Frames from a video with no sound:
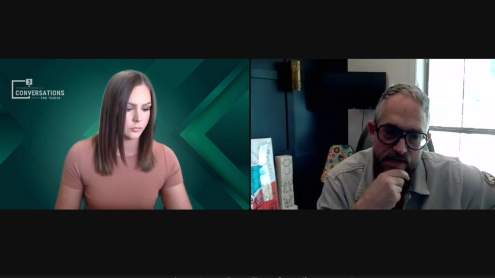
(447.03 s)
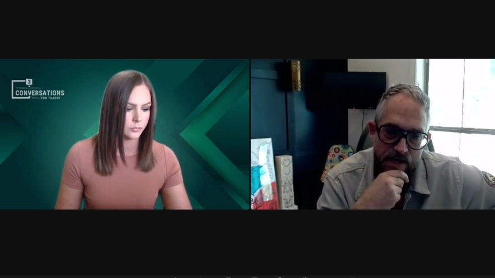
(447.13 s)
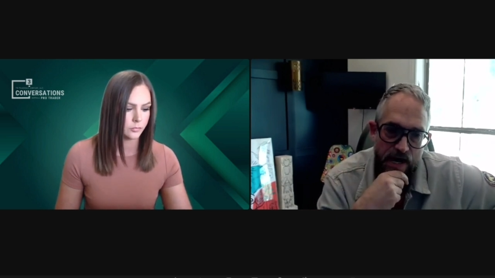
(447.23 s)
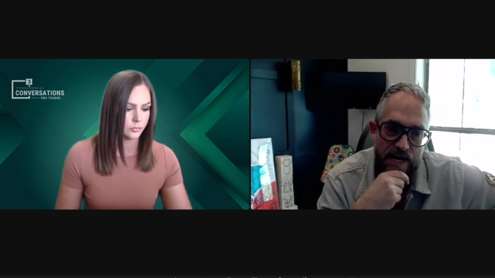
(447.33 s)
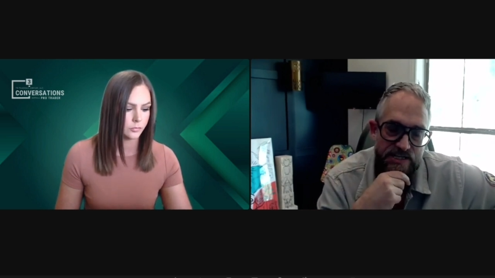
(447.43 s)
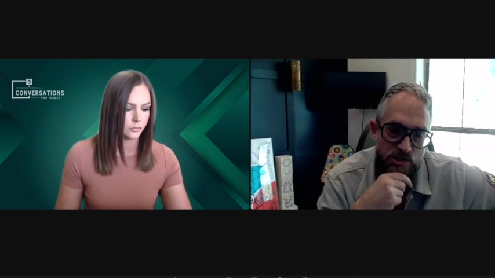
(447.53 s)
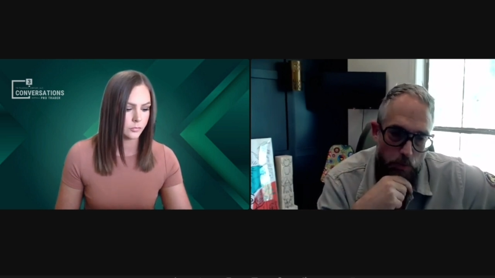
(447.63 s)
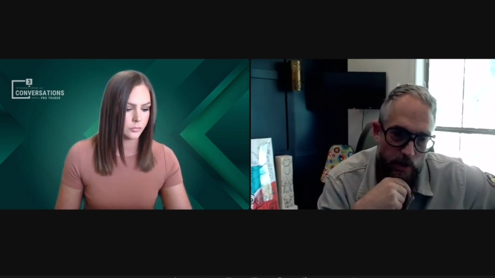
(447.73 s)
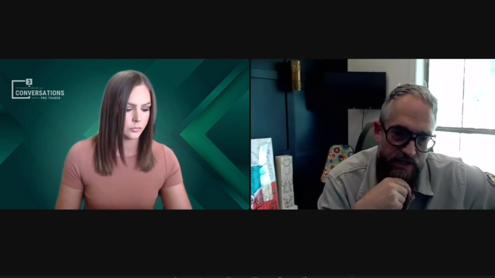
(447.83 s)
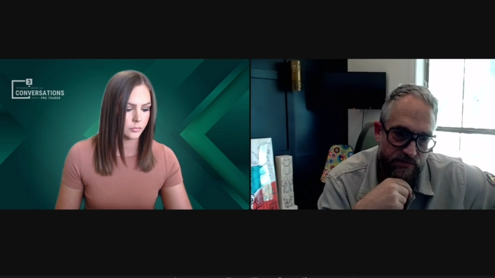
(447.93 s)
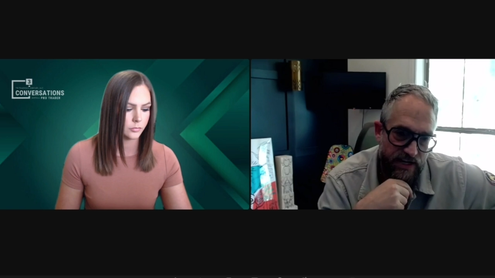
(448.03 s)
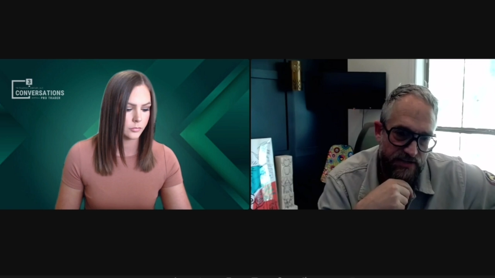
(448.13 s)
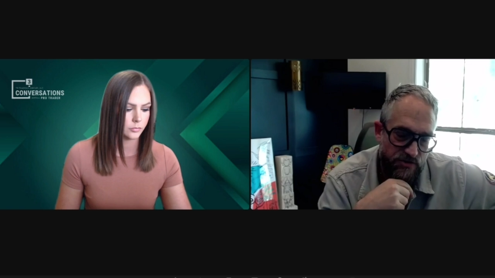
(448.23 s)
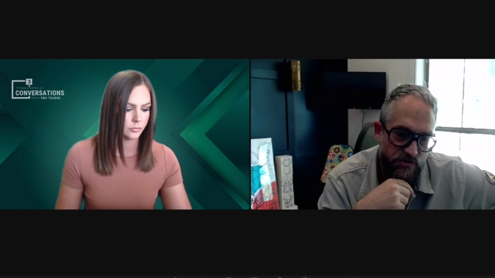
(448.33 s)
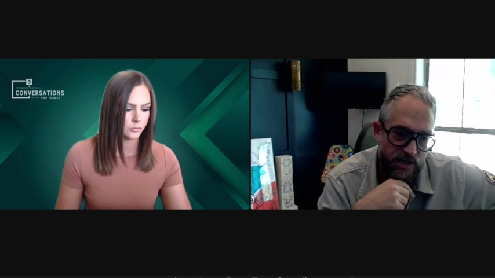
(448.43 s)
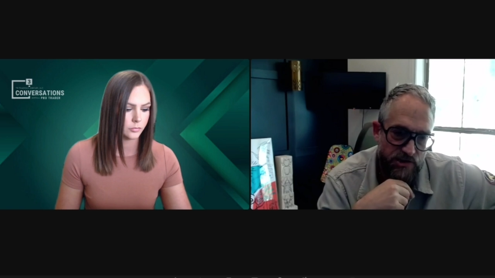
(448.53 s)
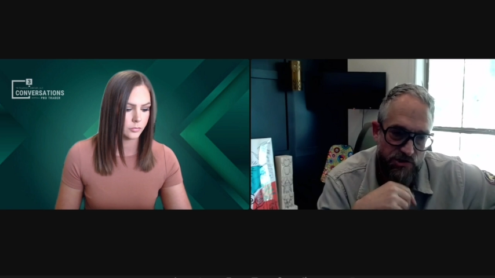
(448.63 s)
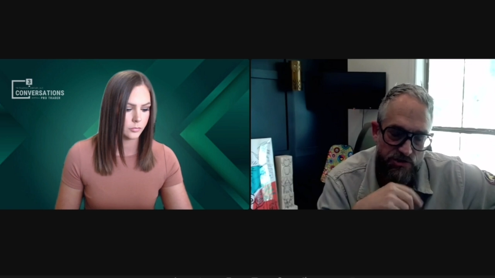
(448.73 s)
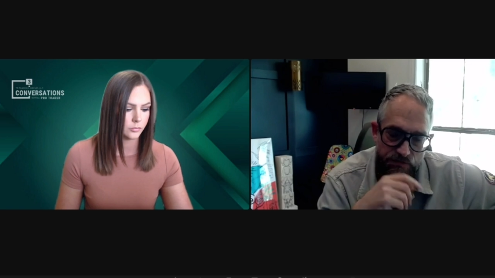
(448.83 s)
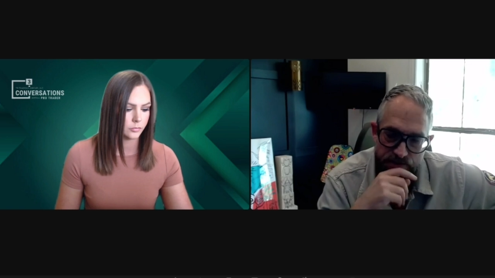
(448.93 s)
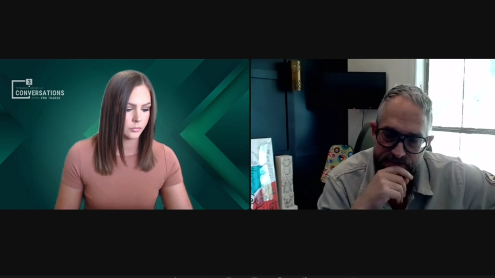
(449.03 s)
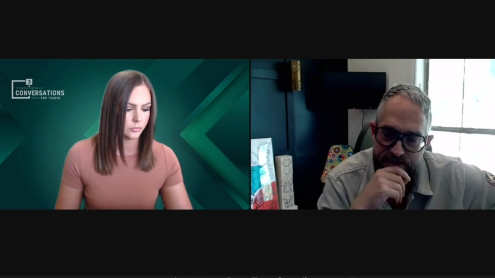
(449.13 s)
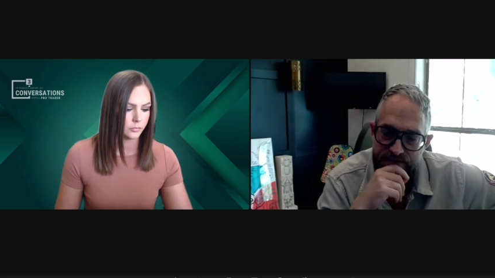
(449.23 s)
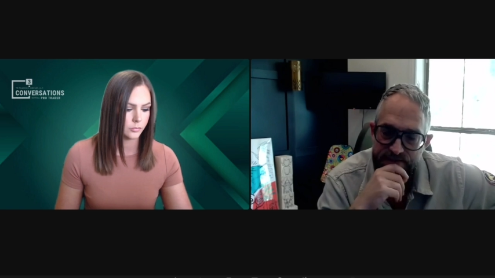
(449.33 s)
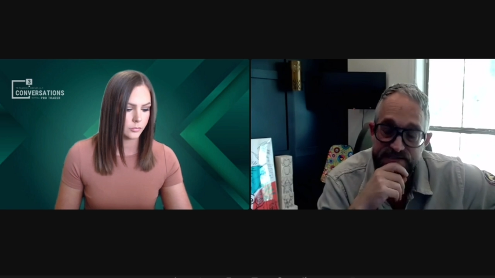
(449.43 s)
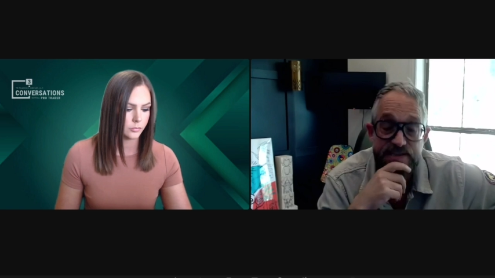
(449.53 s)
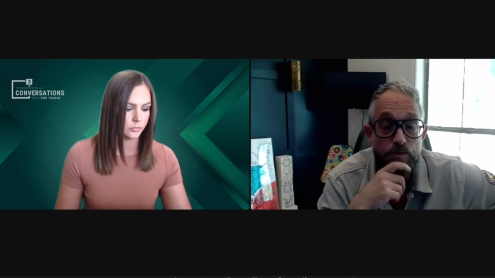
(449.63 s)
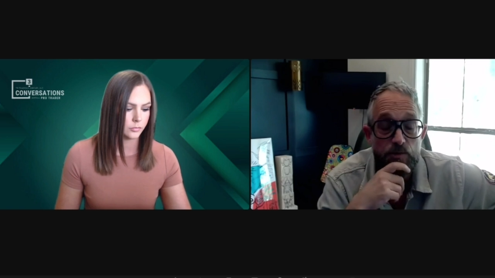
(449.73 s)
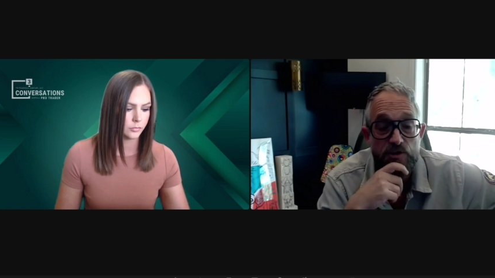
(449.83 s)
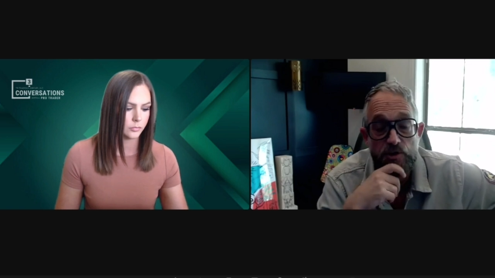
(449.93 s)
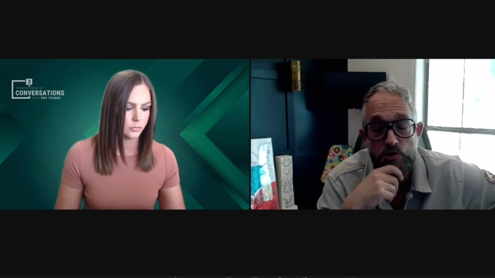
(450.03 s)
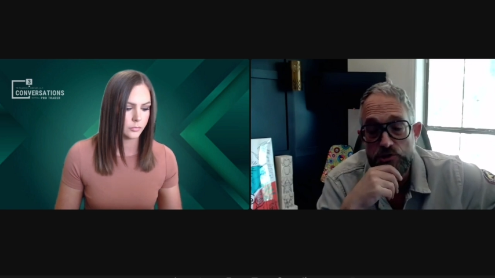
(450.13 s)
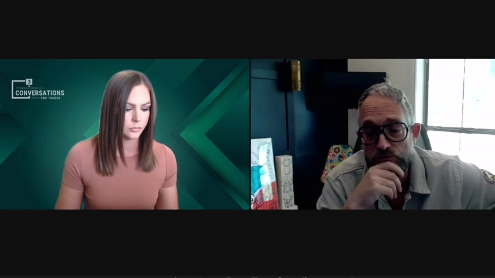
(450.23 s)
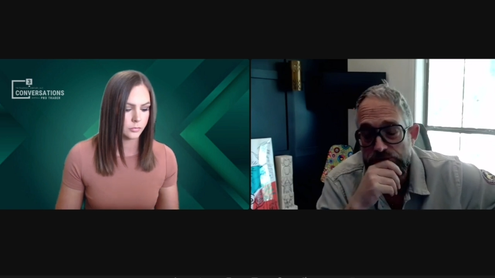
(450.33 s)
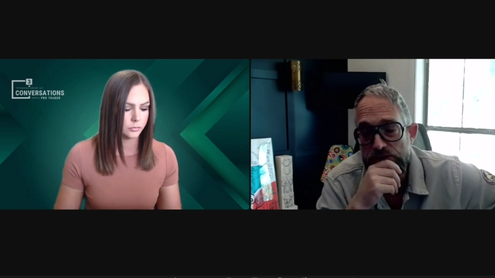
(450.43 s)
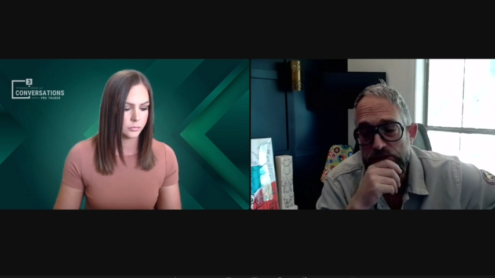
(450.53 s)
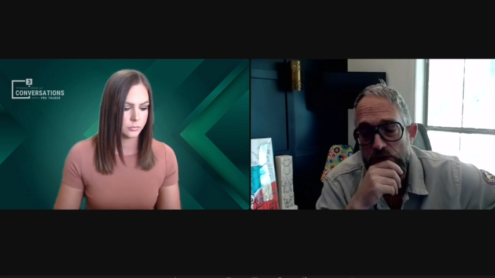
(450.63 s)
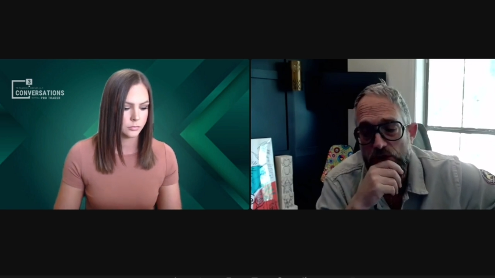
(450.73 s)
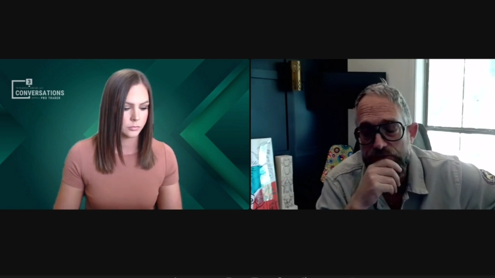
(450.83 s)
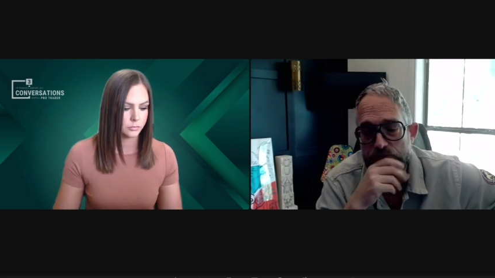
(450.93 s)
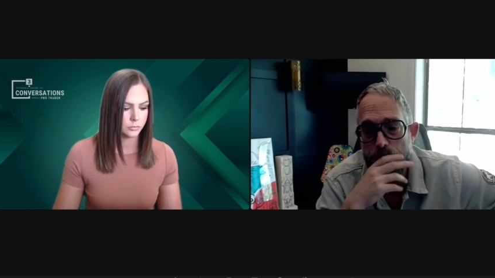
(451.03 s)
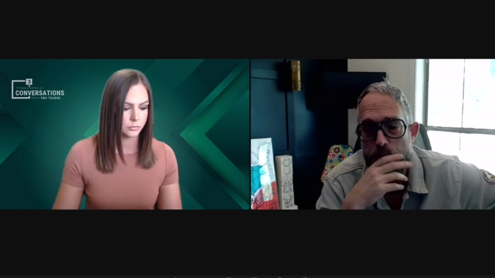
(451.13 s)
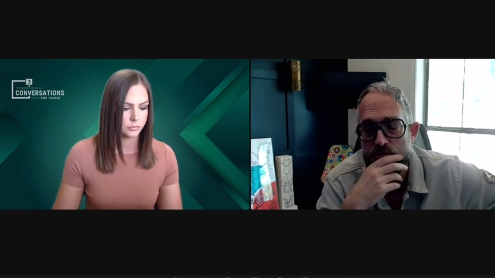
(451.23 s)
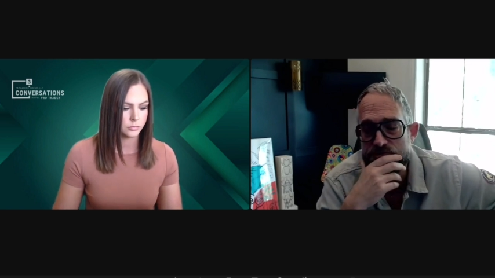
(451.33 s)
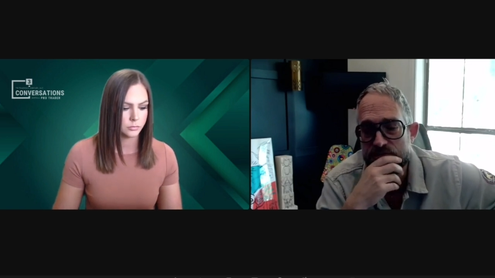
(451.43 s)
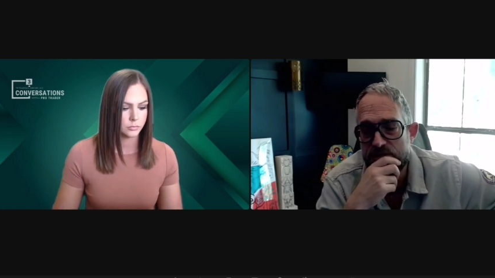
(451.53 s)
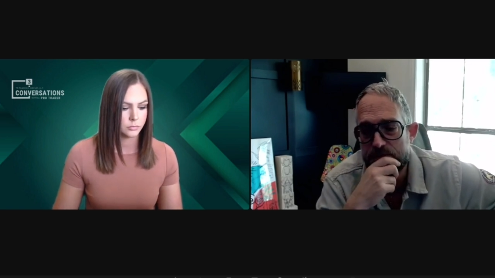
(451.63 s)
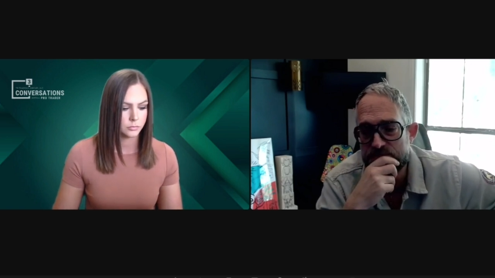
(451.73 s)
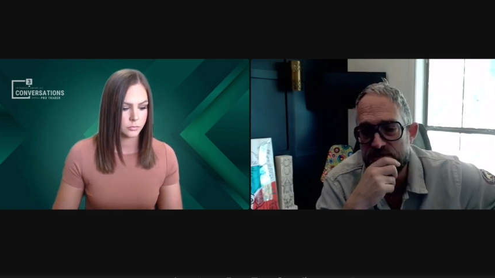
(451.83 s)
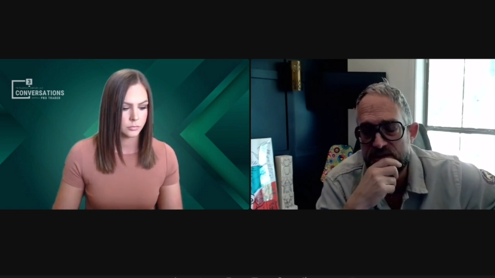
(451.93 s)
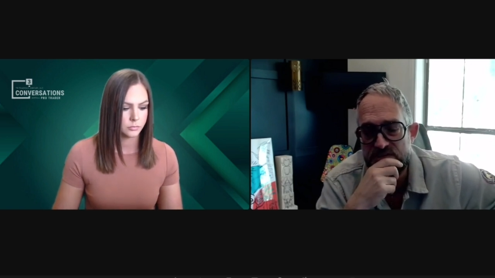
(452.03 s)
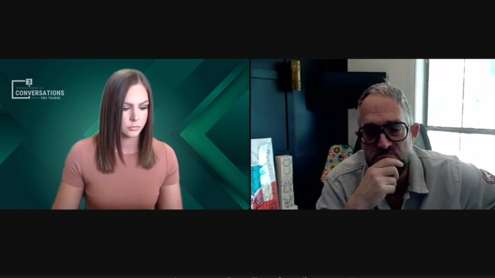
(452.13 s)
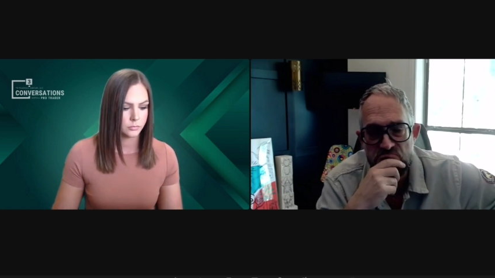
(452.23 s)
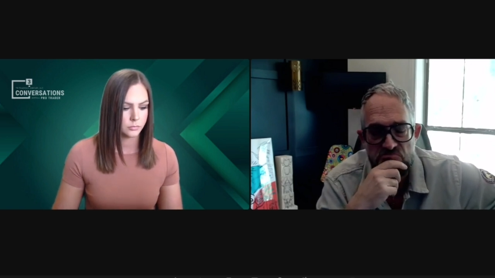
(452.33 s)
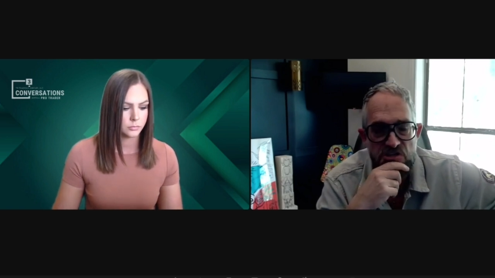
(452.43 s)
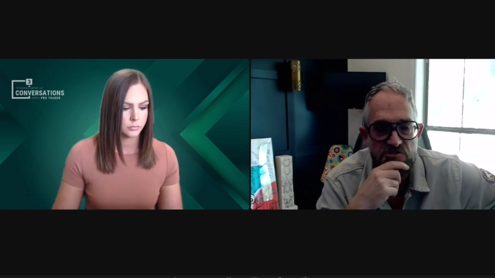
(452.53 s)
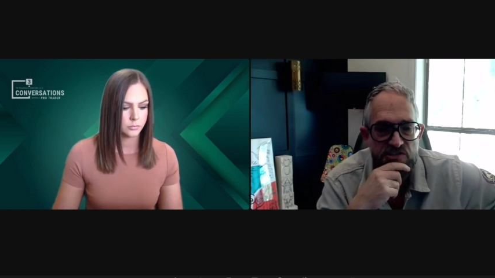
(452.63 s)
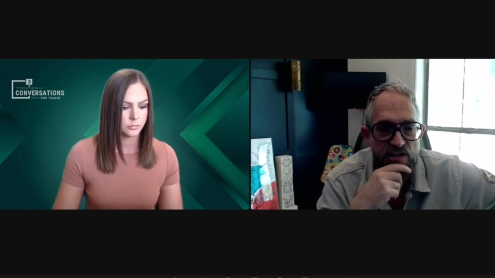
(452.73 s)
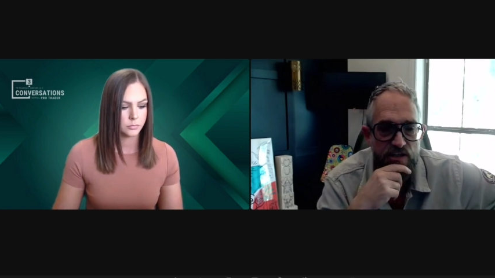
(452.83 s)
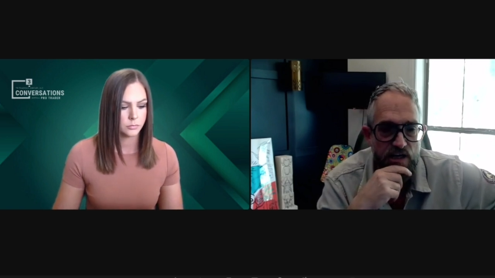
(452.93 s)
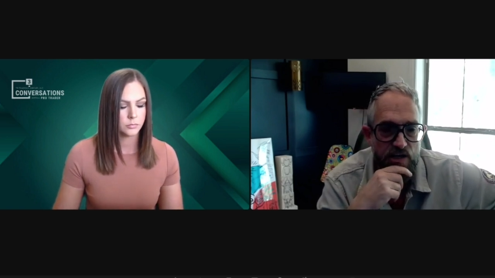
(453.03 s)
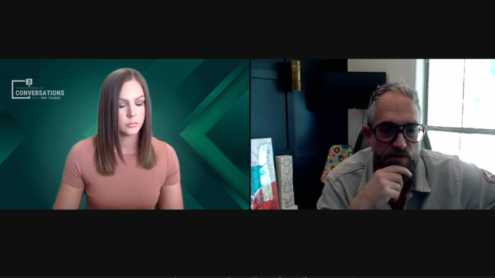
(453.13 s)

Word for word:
Speaker 1: a swing investor, not just for the day. I did that with Lulu, caught a few points to the upside, didn't sell enough. I